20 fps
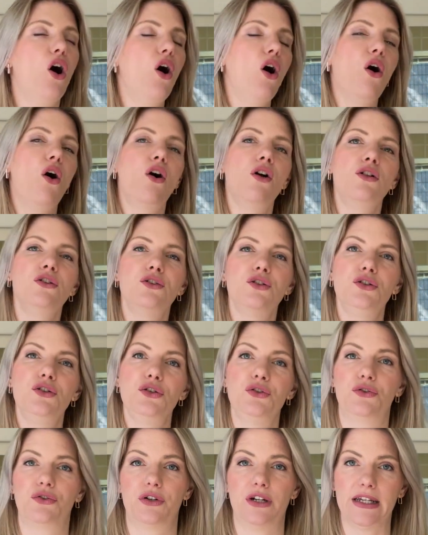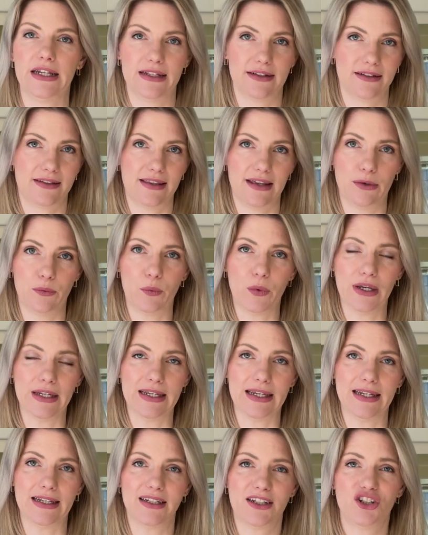All nutrients that we
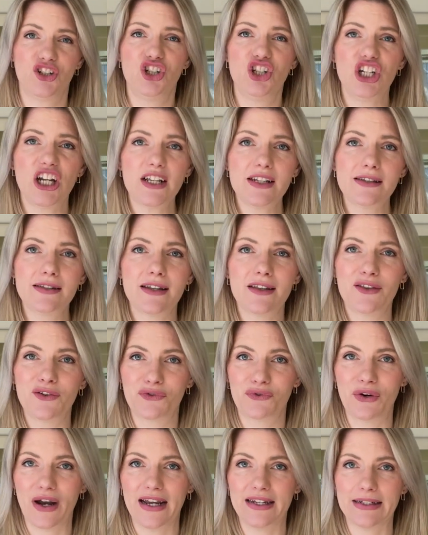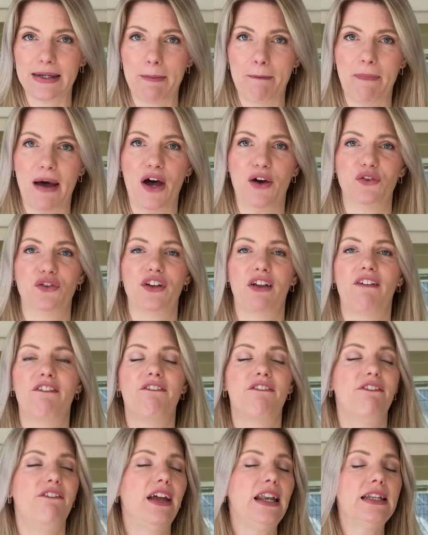need, just in the right amount,
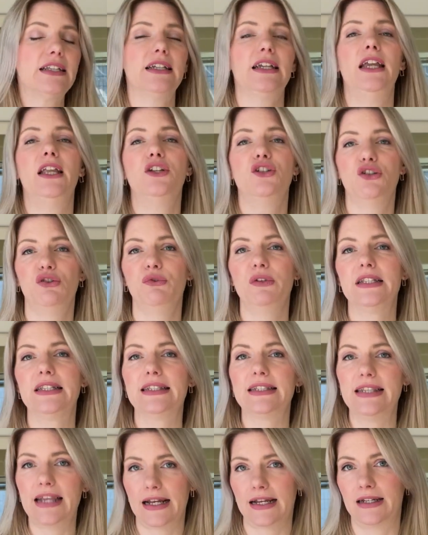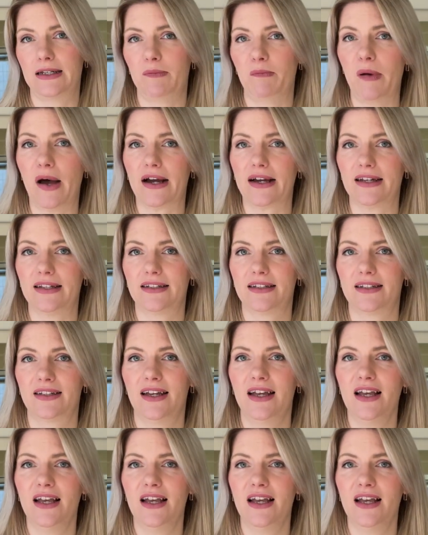fit into a second bucket.